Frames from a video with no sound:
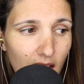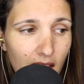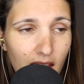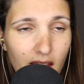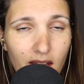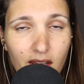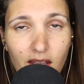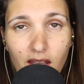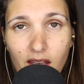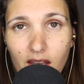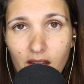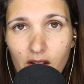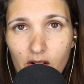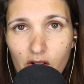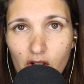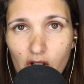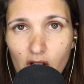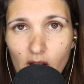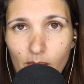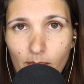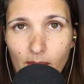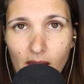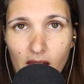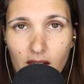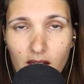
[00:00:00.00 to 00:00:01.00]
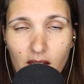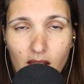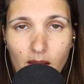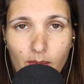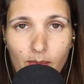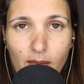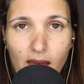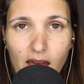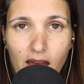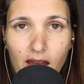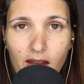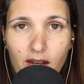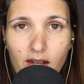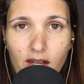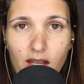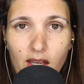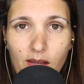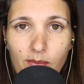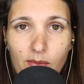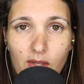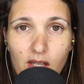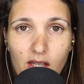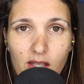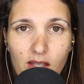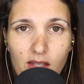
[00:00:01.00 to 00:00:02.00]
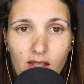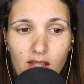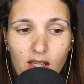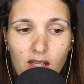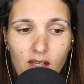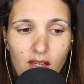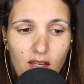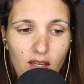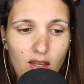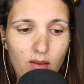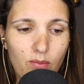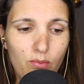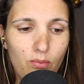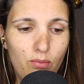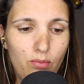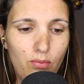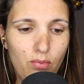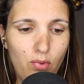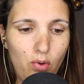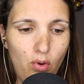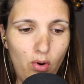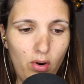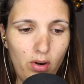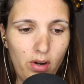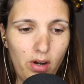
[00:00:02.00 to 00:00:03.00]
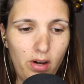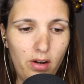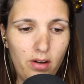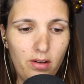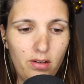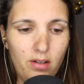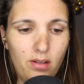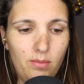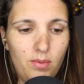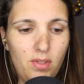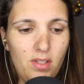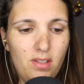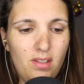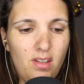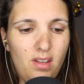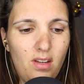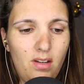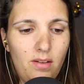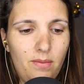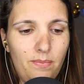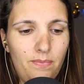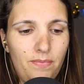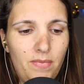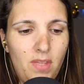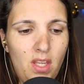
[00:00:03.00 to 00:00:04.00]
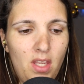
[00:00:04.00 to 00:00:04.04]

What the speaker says: And here she met a man named Sidney Moore. I'm just gonna